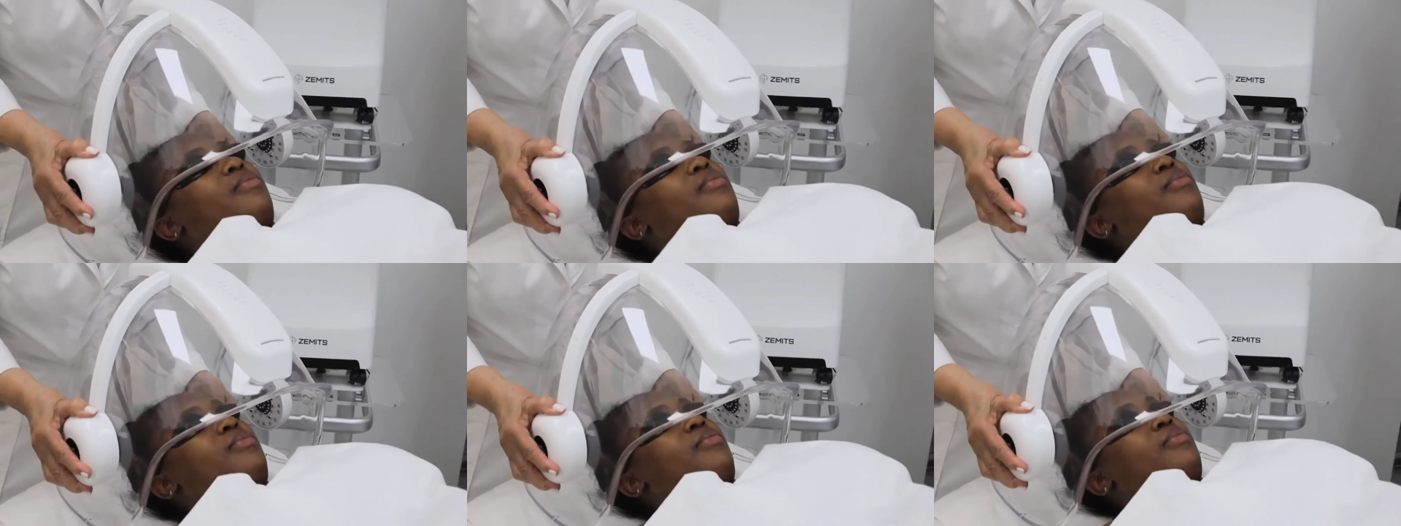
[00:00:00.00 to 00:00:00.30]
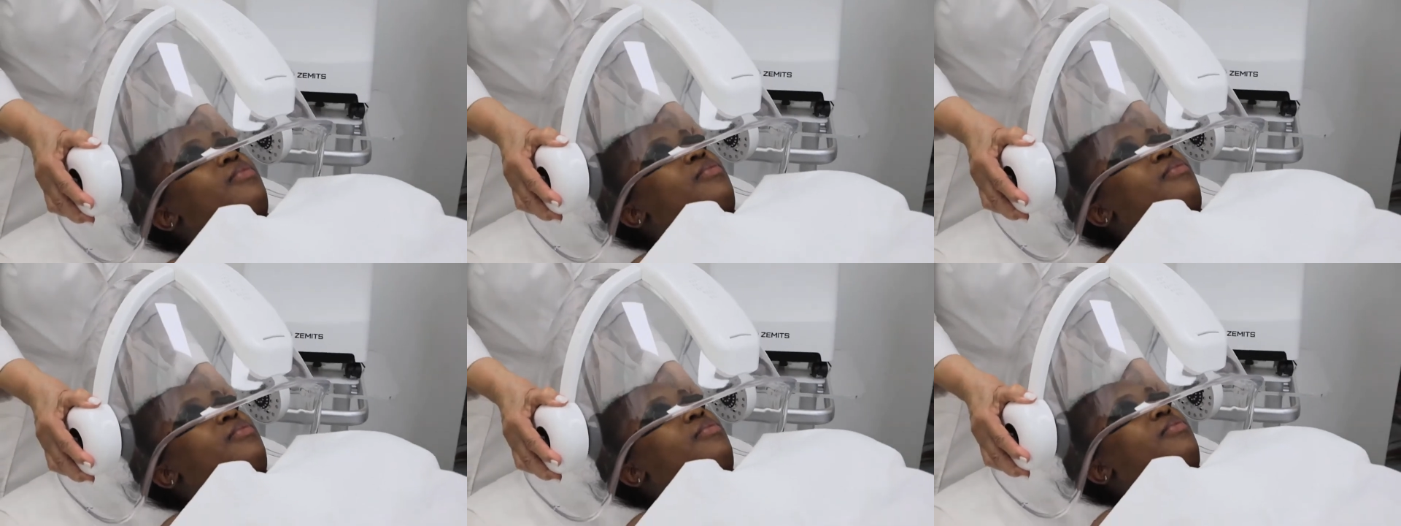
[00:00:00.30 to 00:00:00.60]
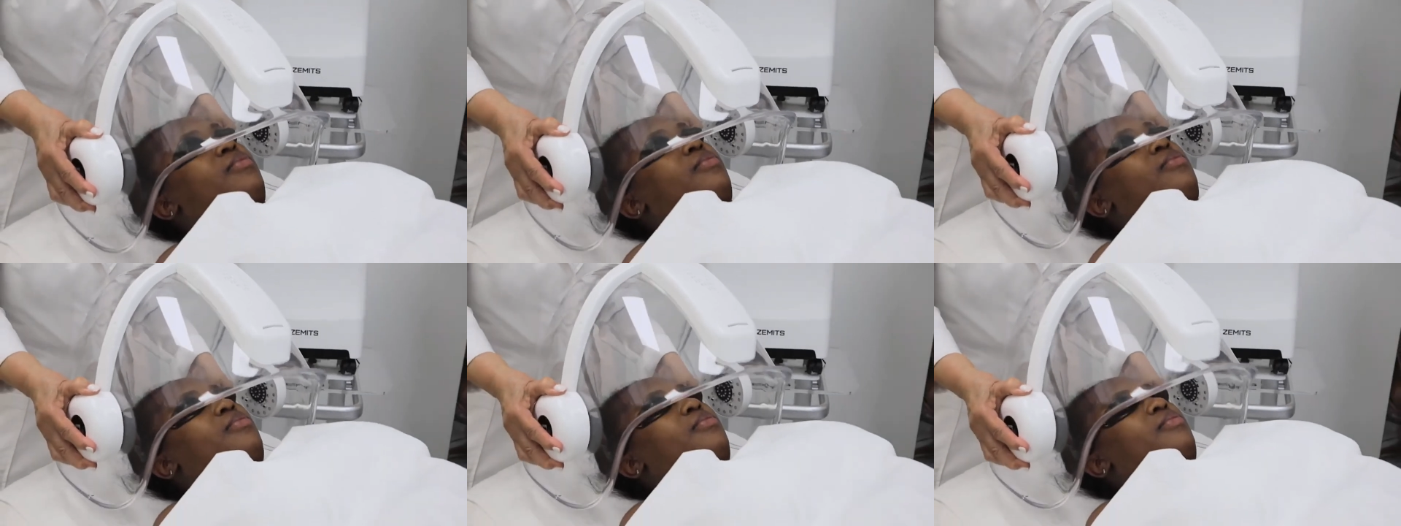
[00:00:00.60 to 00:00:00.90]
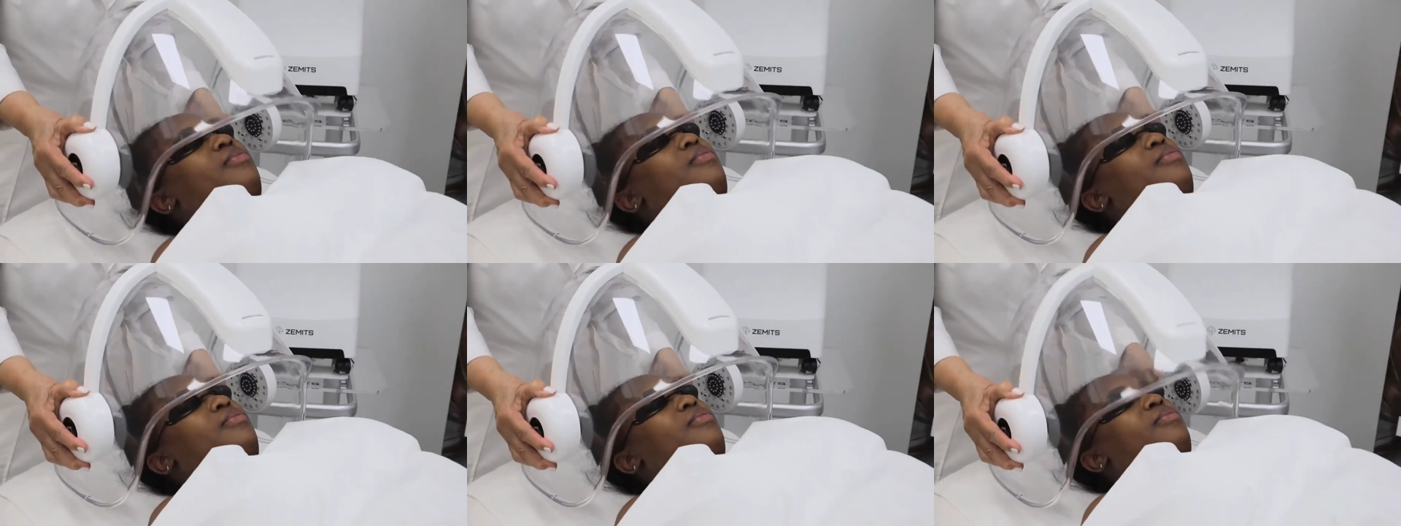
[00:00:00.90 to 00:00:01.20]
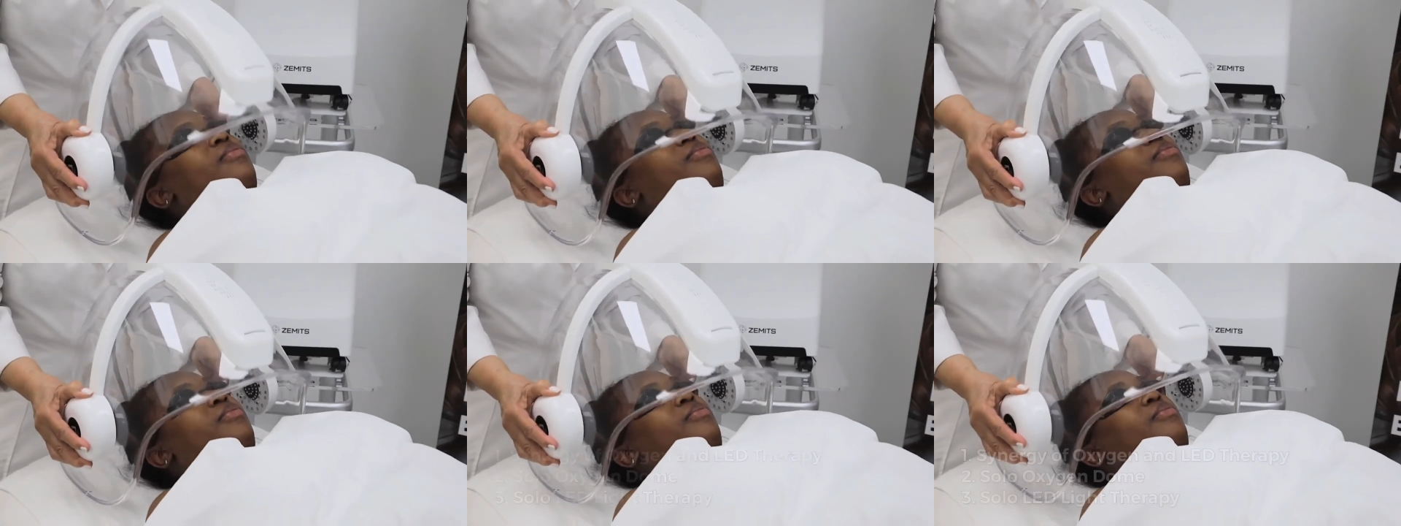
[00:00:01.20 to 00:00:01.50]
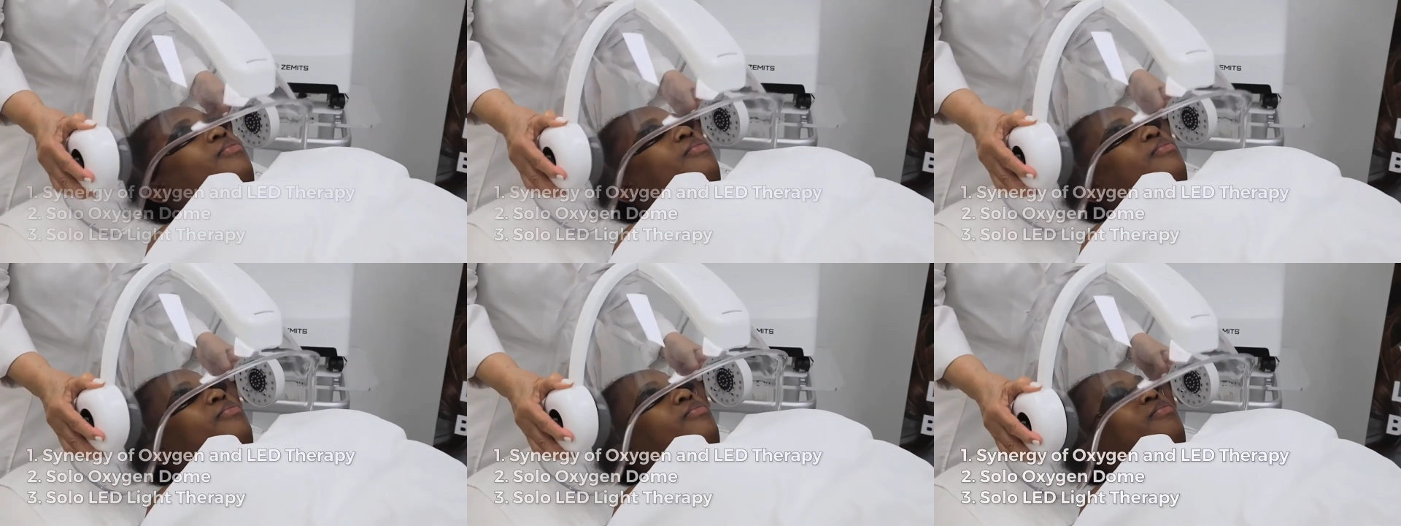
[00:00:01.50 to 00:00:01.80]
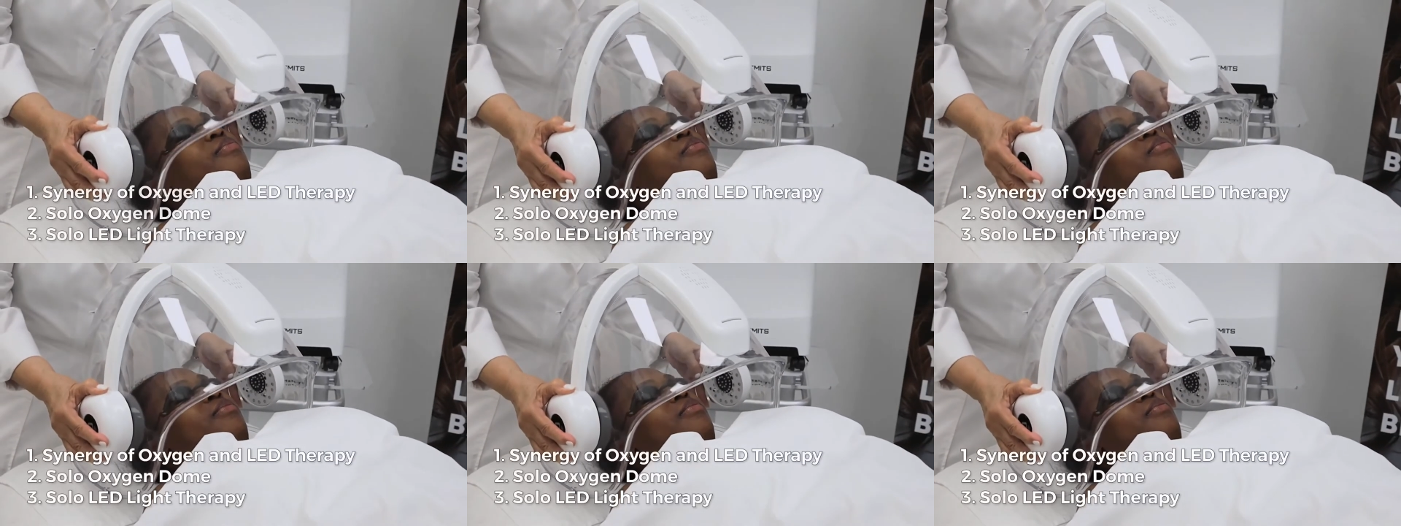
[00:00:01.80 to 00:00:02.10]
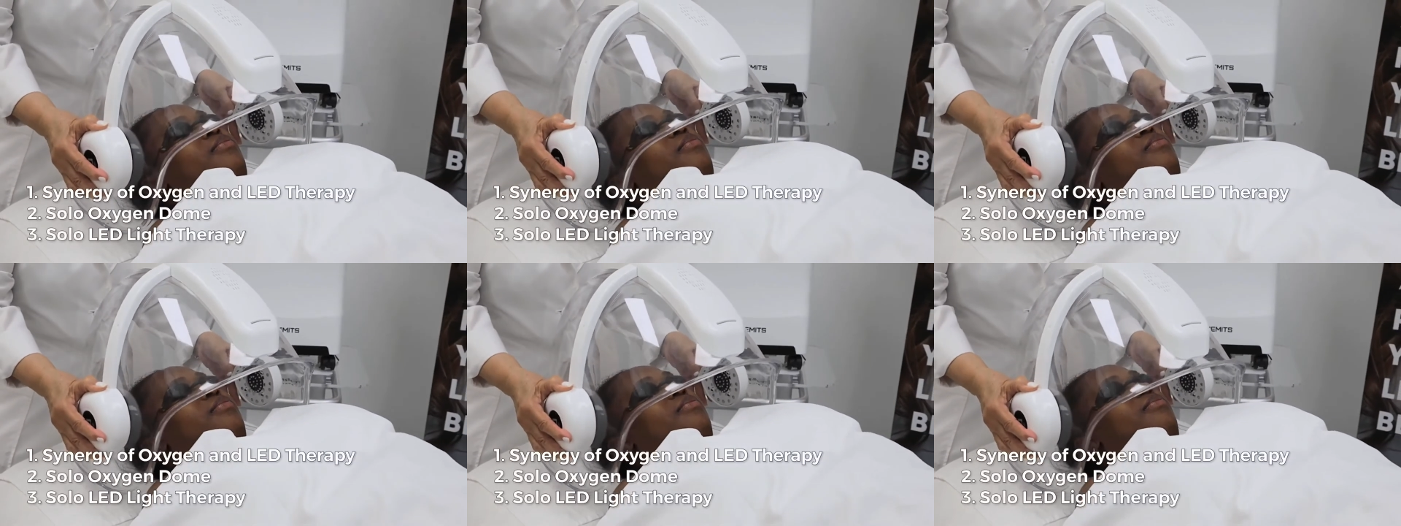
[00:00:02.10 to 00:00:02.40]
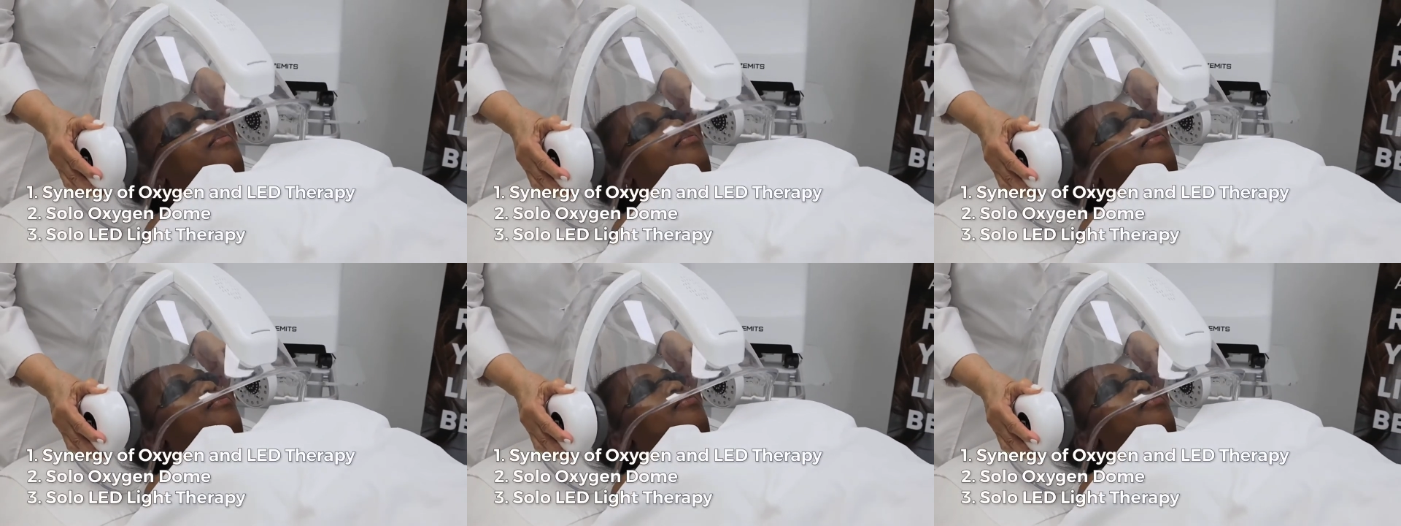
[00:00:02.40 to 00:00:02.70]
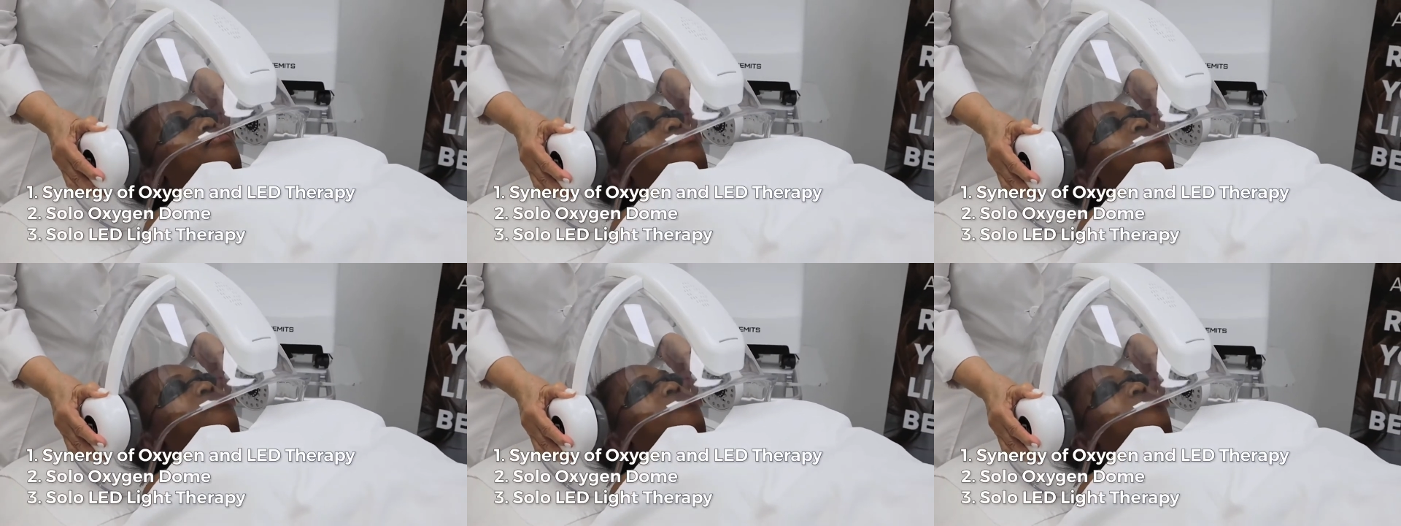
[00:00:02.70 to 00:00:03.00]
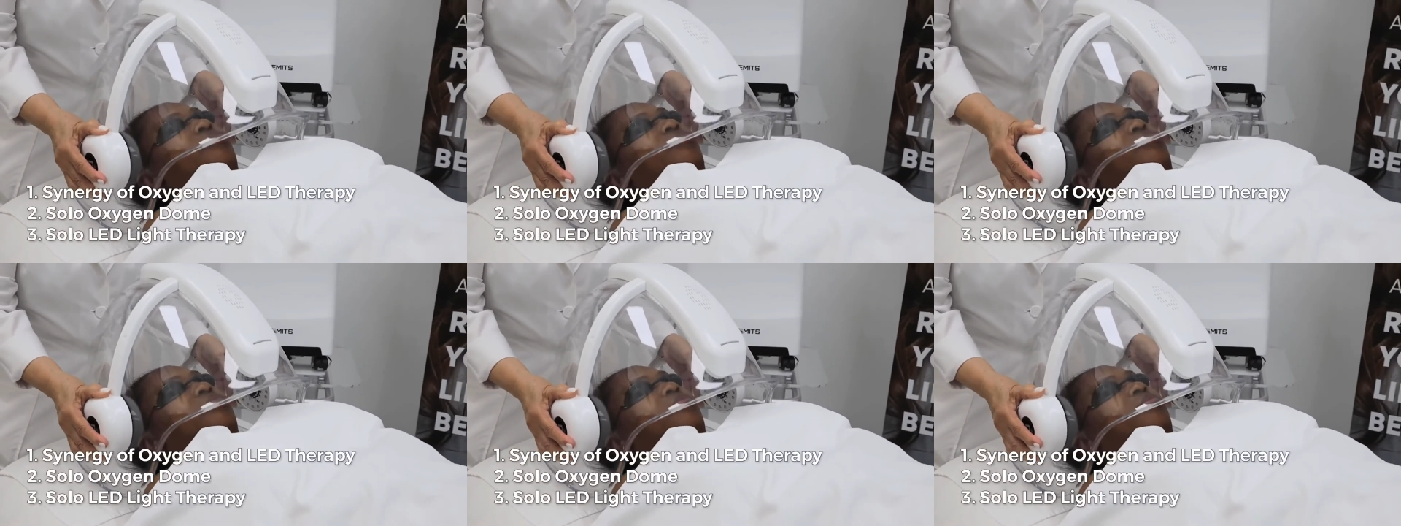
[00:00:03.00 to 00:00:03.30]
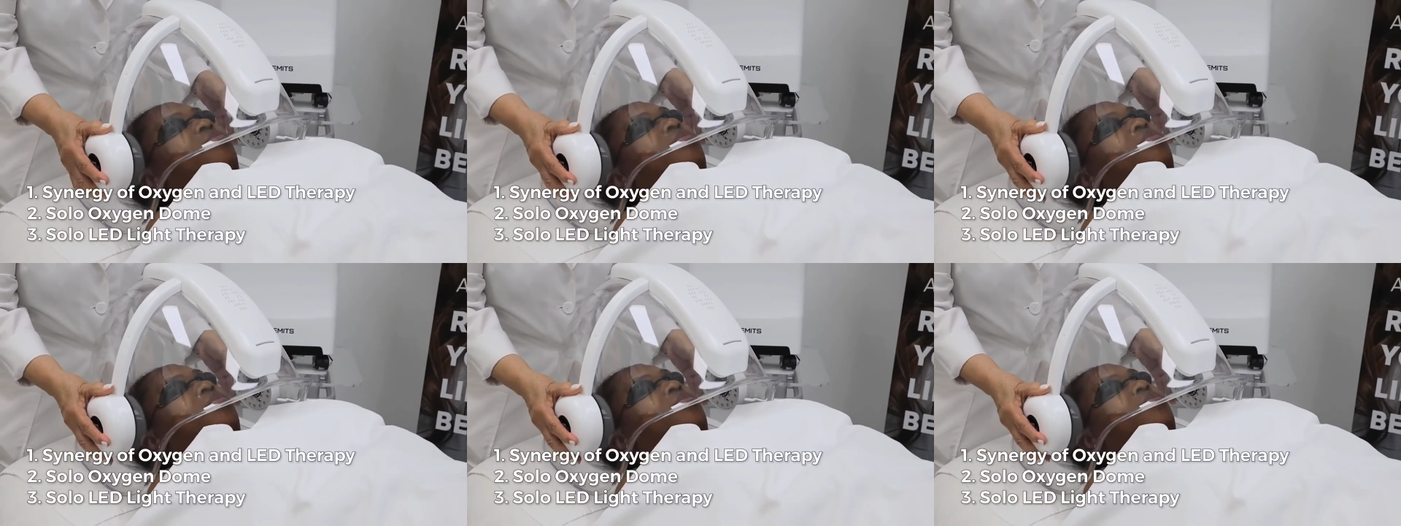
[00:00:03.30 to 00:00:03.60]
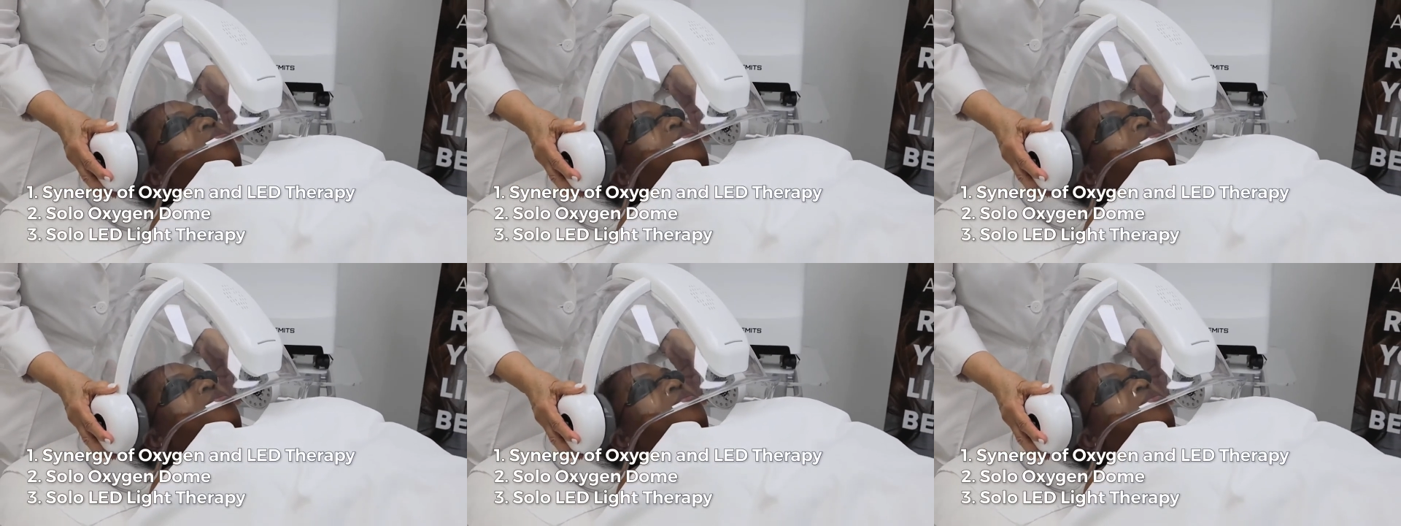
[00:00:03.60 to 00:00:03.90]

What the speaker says: [unreadable: no face in view]